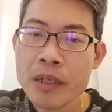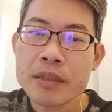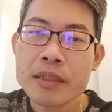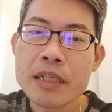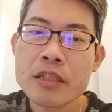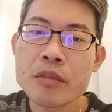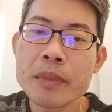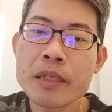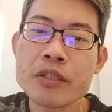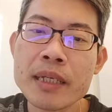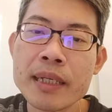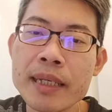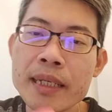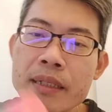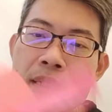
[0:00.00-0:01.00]
Just to make sure I
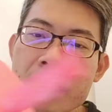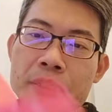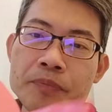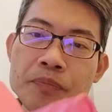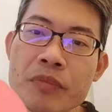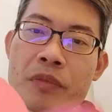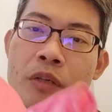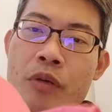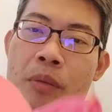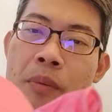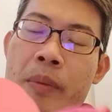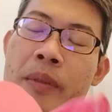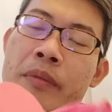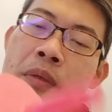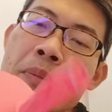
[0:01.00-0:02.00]
get the
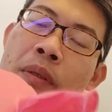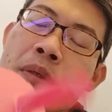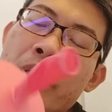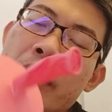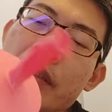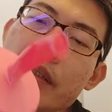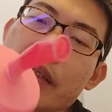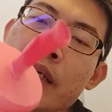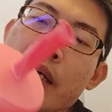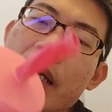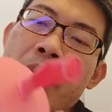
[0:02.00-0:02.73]
rubber